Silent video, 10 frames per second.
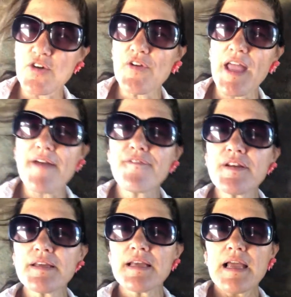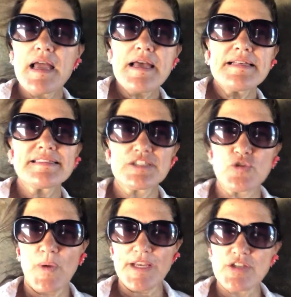of every
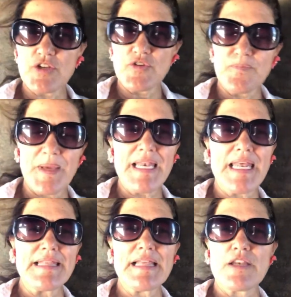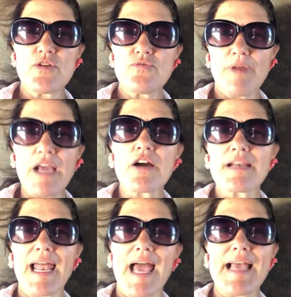situation you've been in that you
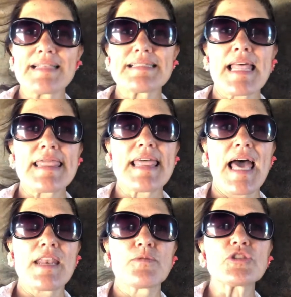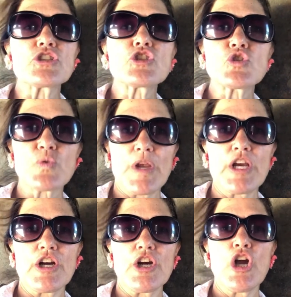recognize that it was a
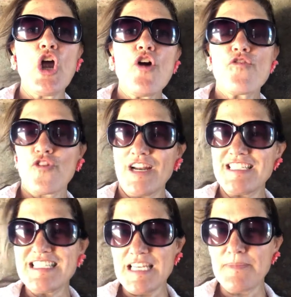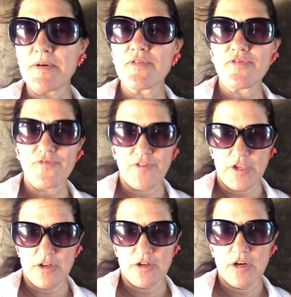trigger for a deeper
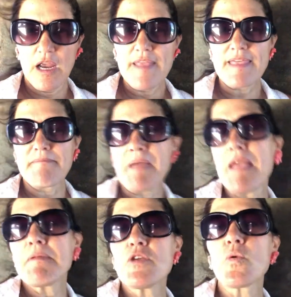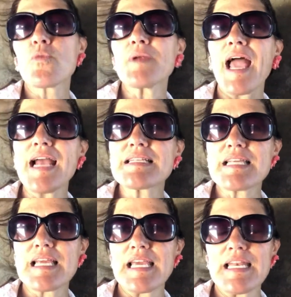fear. That maybe you were
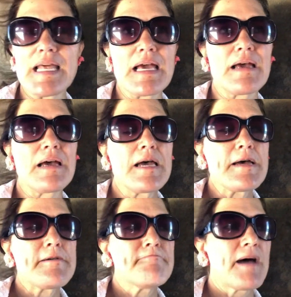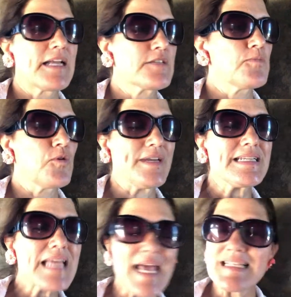reacting in a much more
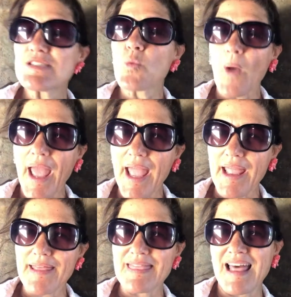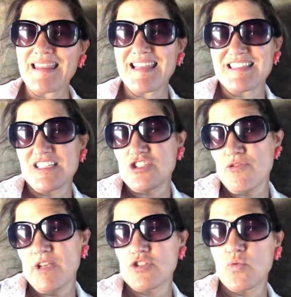intense way than the
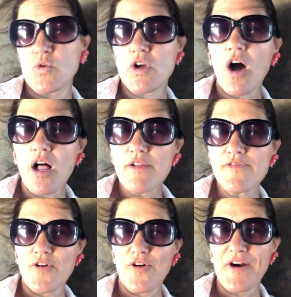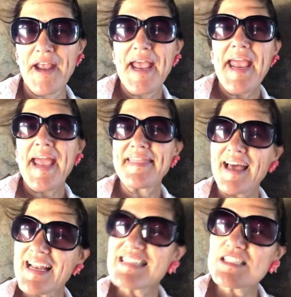situation would call for. And
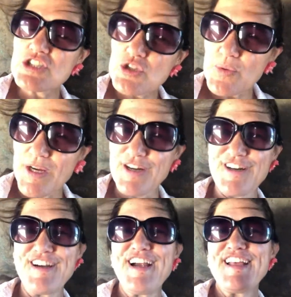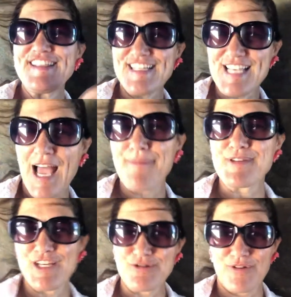that is a trigger that
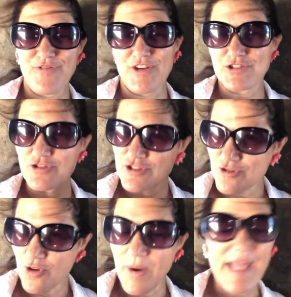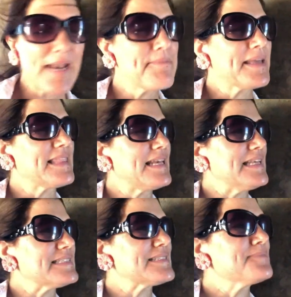tapped into a fear. So go ahead and make that
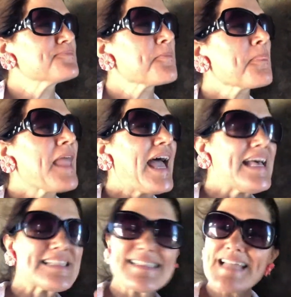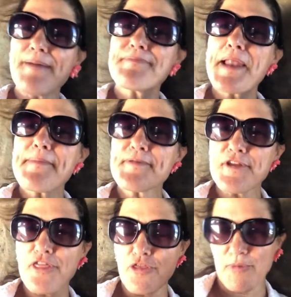list. And step number
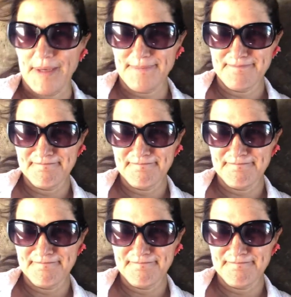3,